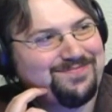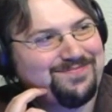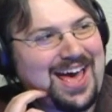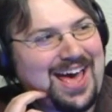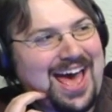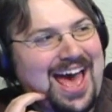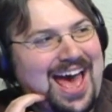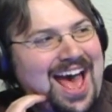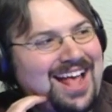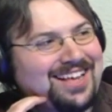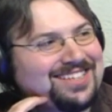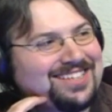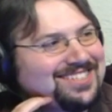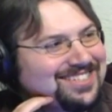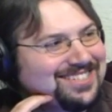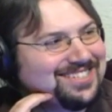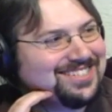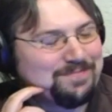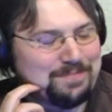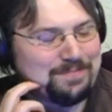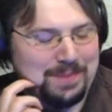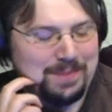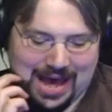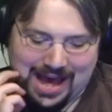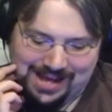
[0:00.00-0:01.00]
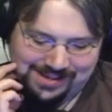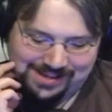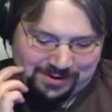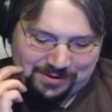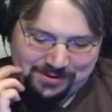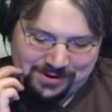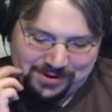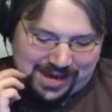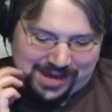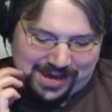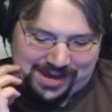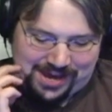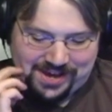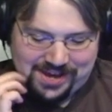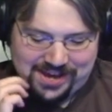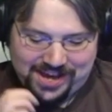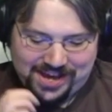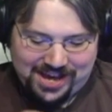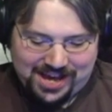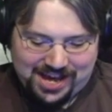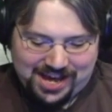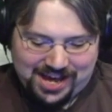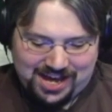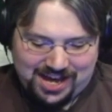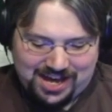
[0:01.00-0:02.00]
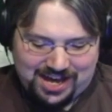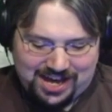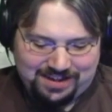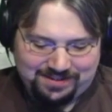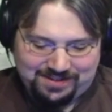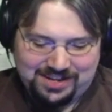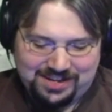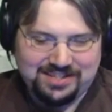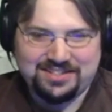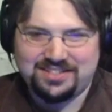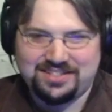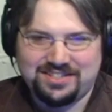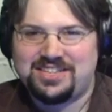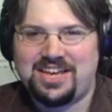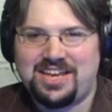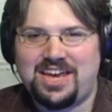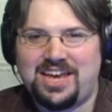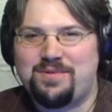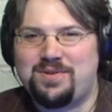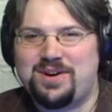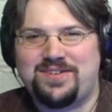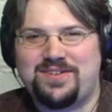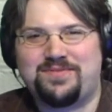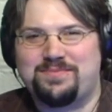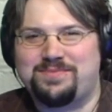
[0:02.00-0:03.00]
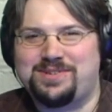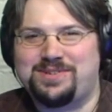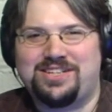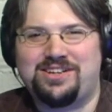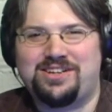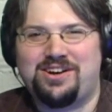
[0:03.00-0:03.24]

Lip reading: Pass. Okay. Just stay away from it